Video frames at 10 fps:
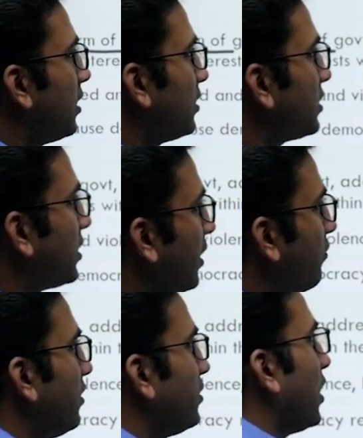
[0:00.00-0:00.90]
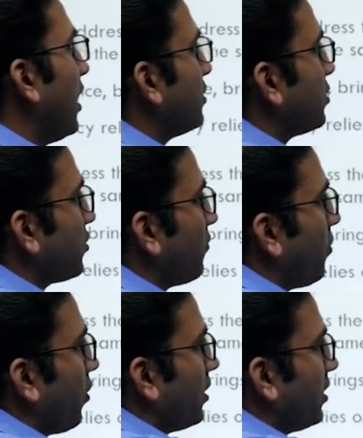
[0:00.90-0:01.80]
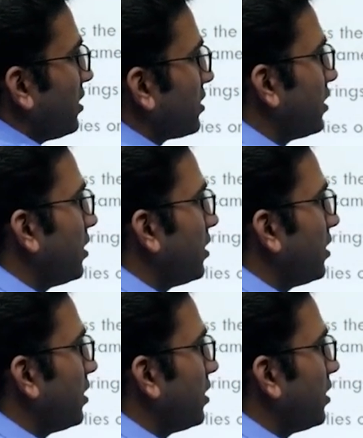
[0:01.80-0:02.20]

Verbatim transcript: the central challenges of politics,